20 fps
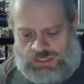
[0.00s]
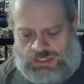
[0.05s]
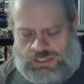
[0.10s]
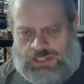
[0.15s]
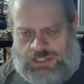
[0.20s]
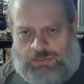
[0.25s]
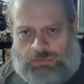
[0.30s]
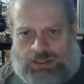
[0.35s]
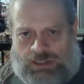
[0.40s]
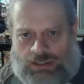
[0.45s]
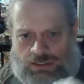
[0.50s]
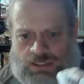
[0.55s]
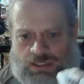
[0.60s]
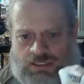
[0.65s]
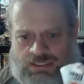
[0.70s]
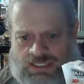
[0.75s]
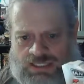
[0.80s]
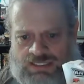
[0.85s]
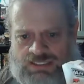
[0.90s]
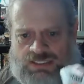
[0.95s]
anyway, I'm going to
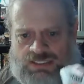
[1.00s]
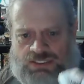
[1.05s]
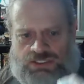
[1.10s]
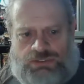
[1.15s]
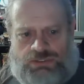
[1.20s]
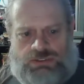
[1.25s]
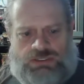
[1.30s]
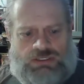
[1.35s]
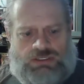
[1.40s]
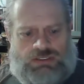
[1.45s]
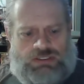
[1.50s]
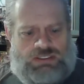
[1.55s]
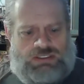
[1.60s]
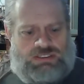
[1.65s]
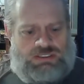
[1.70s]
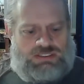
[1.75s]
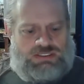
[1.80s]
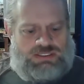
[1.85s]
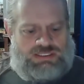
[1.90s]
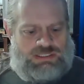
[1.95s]
taste the juice on
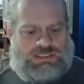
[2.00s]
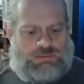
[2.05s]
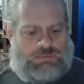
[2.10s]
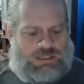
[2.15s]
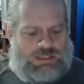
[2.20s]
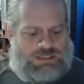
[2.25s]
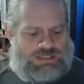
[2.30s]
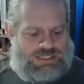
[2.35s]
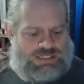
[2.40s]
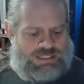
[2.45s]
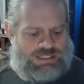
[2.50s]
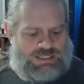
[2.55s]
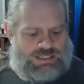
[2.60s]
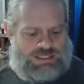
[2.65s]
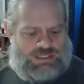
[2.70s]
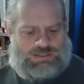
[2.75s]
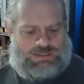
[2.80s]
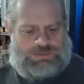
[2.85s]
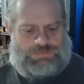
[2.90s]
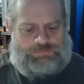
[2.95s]
this and see what I
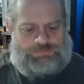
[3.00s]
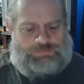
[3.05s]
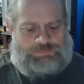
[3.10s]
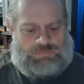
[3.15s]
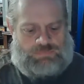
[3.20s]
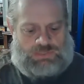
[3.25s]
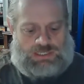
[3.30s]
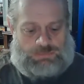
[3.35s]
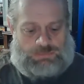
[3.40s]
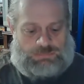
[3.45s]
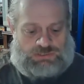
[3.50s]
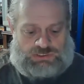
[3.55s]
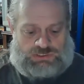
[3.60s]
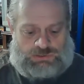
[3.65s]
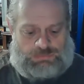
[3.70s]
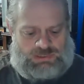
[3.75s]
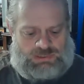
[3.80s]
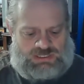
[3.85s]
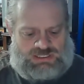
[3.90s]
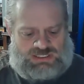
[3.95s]
think. I'm
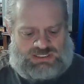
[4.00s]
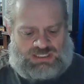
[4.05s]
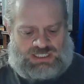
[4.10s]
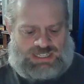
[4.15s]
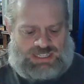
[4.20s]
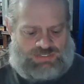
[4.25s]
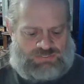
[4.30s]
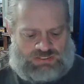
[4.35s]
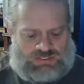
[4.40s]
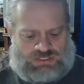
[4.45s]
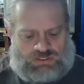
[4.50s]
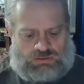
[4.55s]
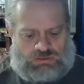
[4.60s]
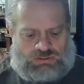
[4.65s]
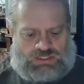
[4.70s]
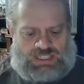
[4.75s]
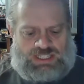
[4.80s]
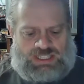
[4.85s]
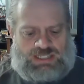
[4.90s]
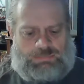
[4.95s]
assuming it's going to have a little
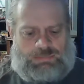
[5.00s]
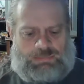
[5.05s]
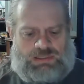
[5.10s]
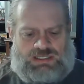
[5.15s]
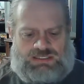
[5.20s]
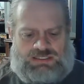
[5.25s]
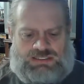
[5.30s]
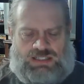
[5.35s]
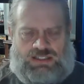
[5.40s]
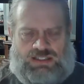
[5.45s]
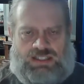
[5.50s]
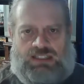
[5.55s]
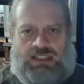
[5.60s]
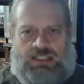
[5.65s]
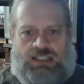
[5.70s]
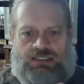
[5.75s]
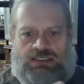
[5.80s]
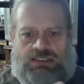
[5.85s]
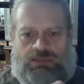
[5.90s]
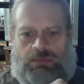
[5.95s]
kick because I think
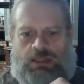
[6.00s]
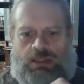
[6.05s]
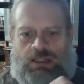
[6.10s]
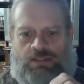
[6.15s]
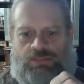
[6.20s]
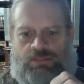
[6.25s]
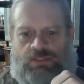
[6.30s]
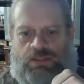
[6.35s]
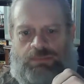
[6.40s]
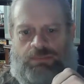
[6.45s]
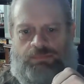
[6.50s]
that's some kind of